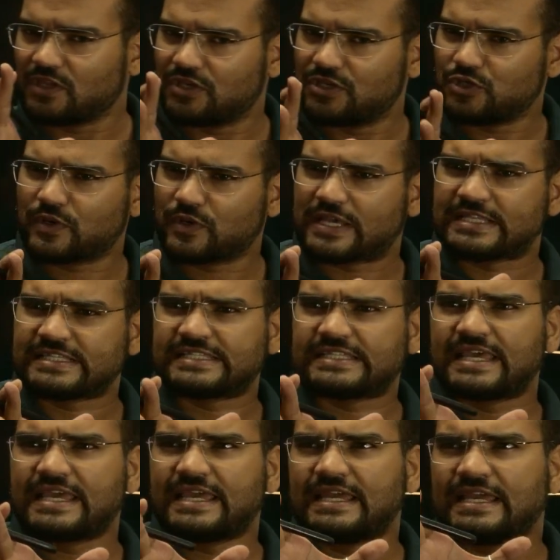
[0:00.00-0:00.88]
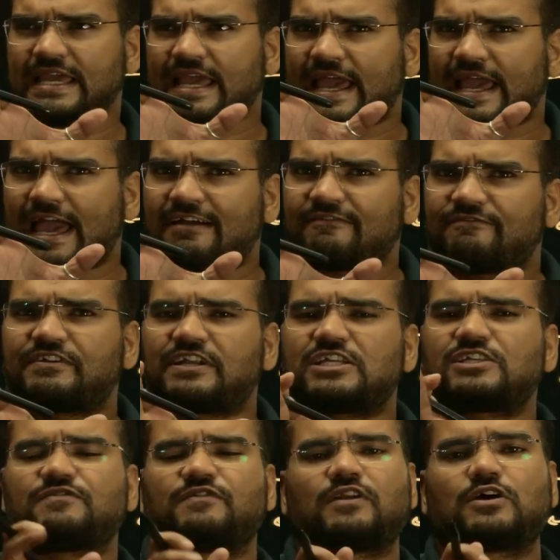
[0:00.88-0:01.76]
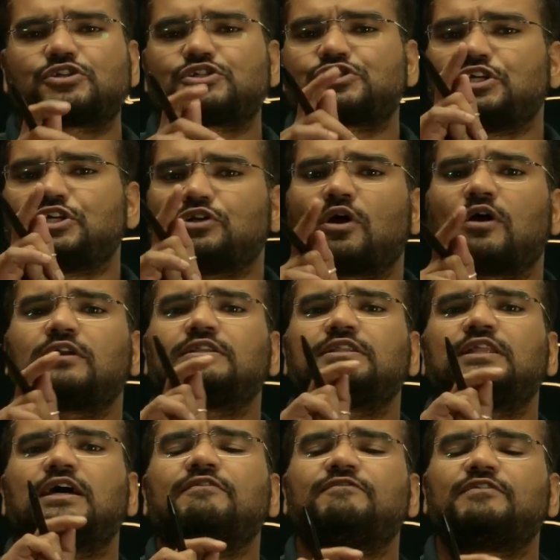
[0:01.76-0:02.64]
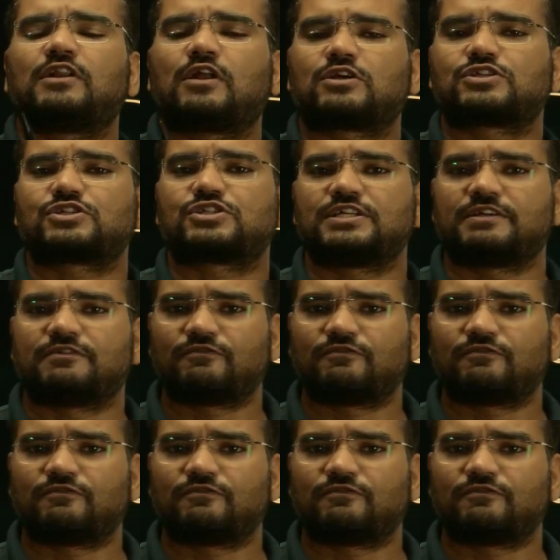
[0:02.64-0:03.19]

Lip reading: you can say, average velocity, not the velocity.